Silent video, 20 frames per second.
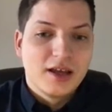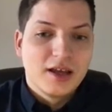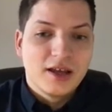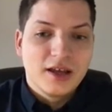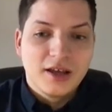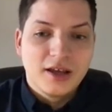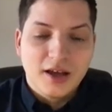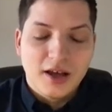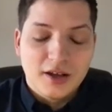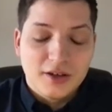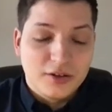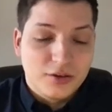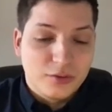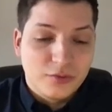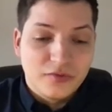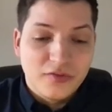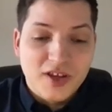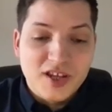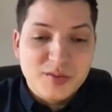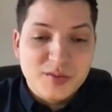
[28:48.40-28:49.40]

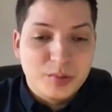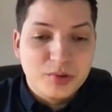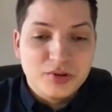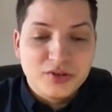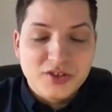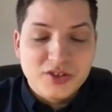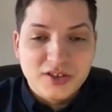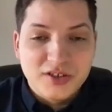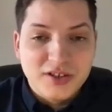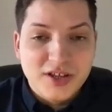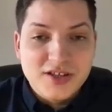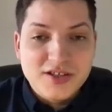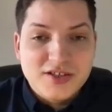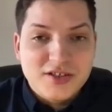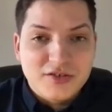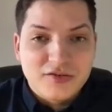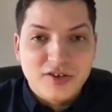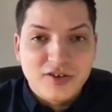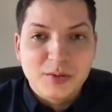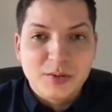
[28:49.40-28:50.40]
Facebooks and
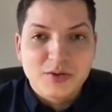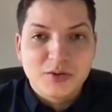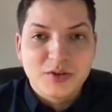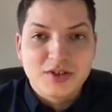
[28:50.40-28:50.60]
Instagrams,